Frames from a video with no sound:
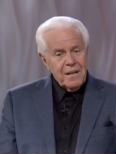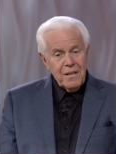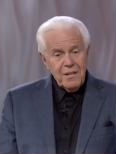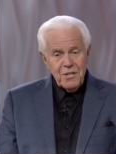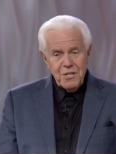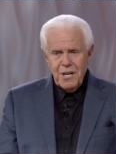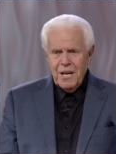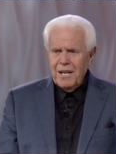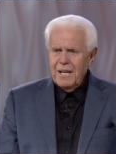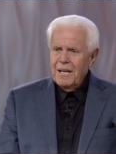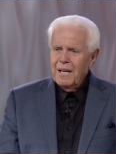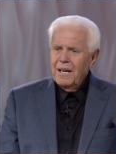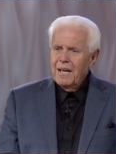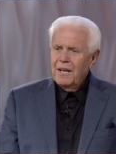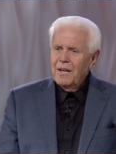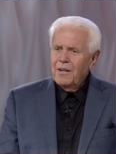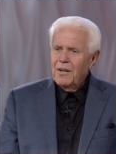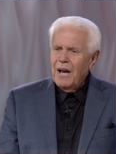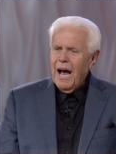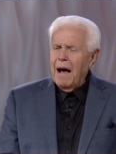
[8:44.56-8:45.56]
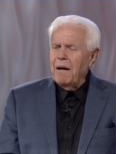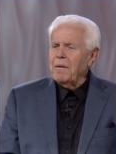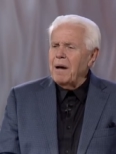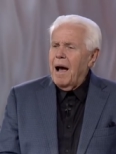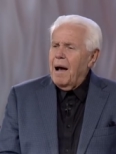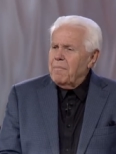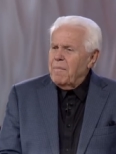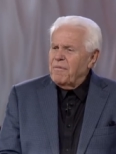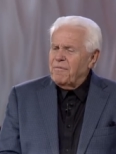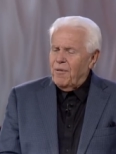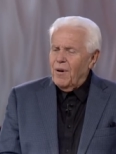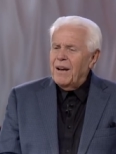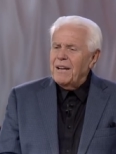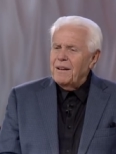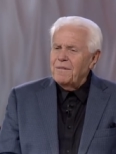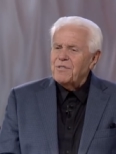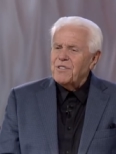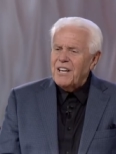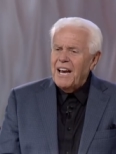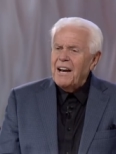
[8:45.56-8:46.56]
See, I'm a friend
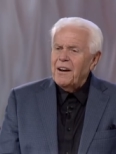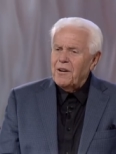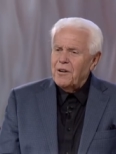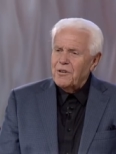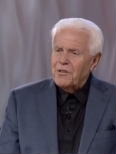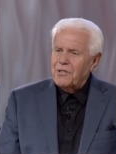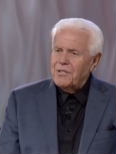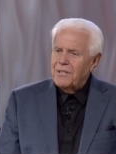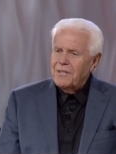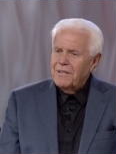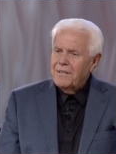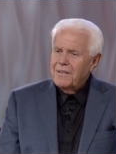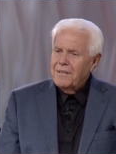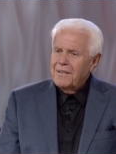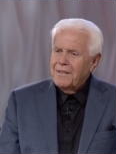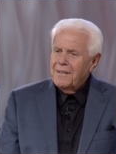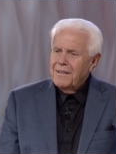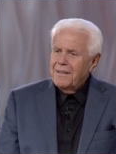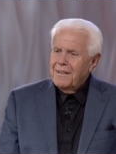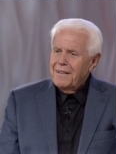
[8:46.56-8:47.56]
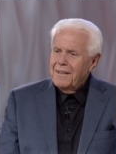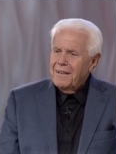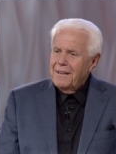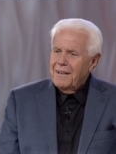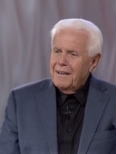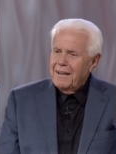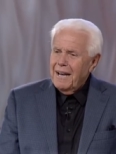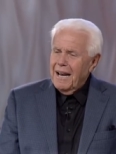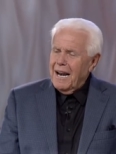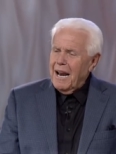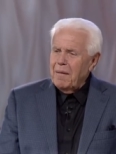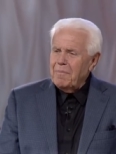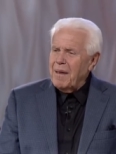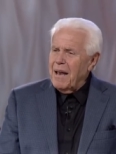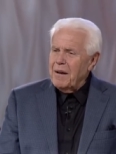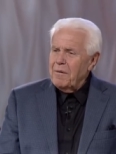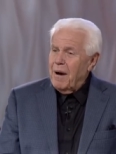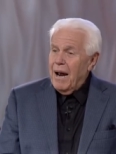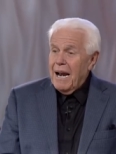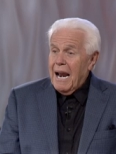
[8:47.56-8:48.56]
of sinners. And I'll tell
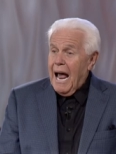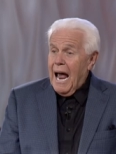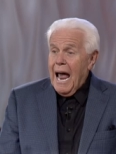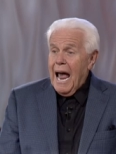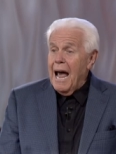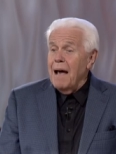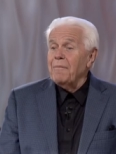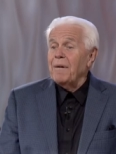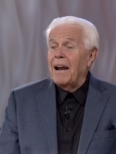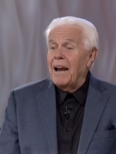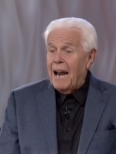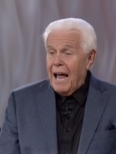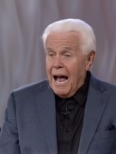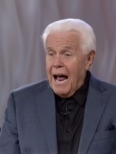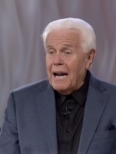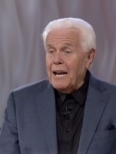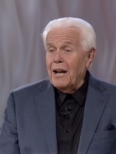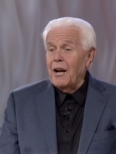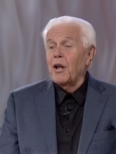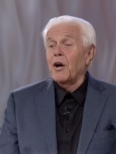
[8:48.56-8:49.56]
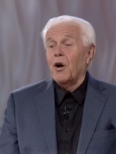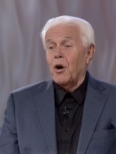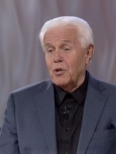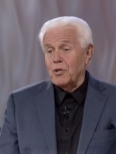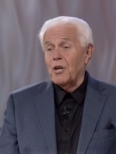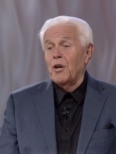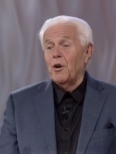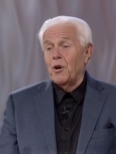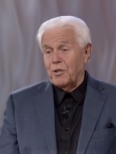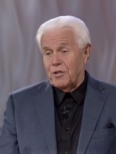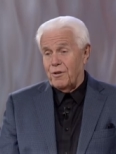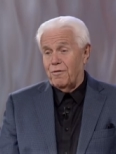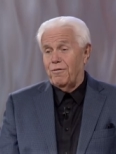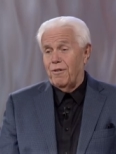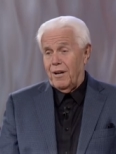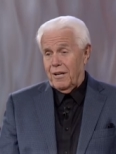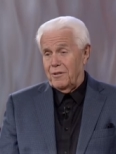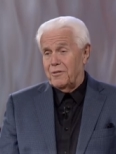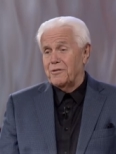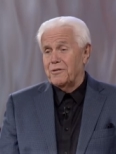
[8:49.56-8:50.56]
you what, and I have a lot of La Cosa Nostra
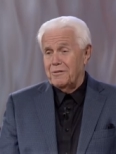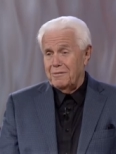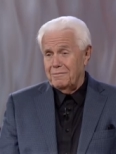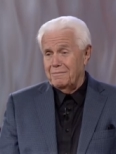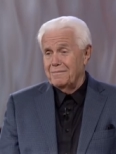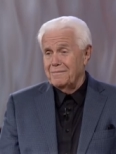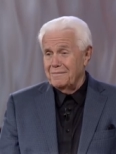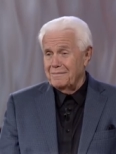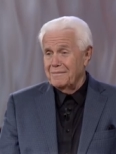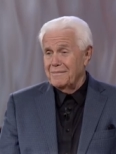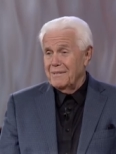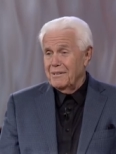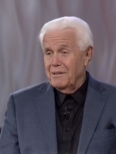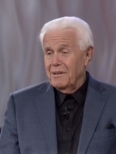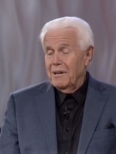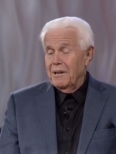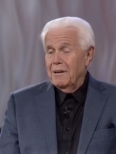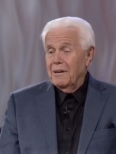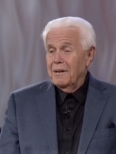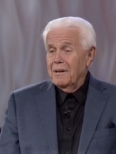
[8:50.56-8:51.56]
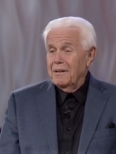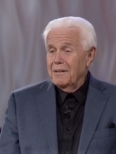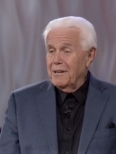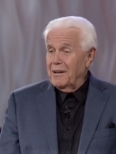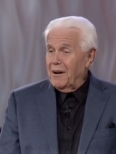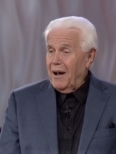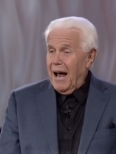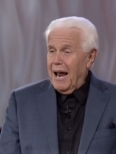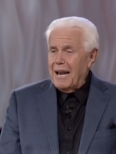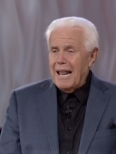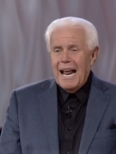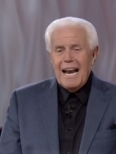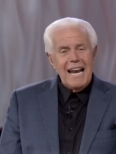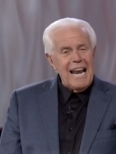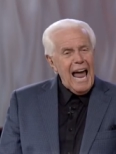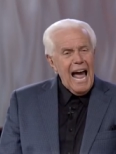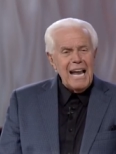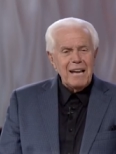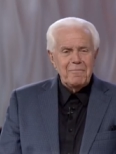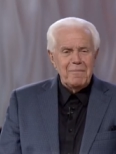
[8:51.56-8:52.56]
friends. You know, and they
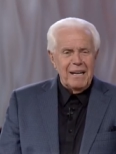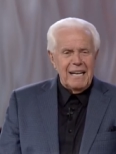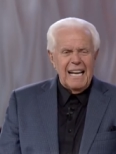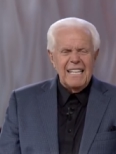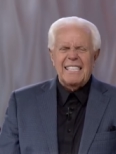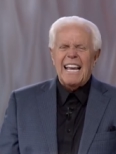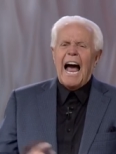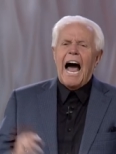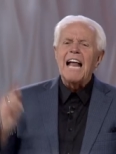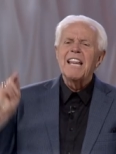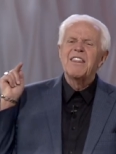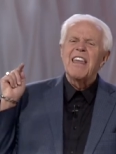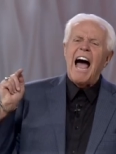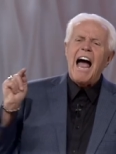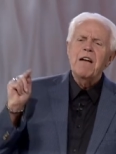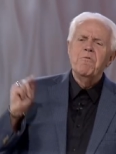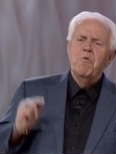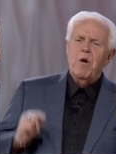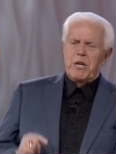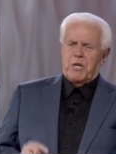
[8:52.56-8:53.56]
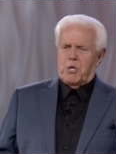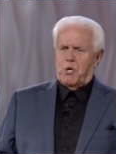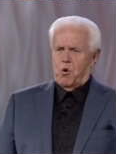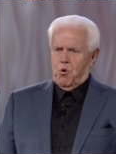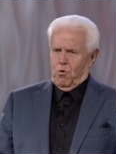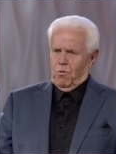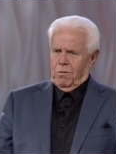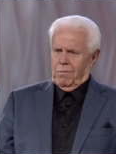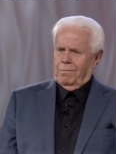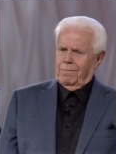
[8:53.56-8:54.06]
like me. They say, I die with you.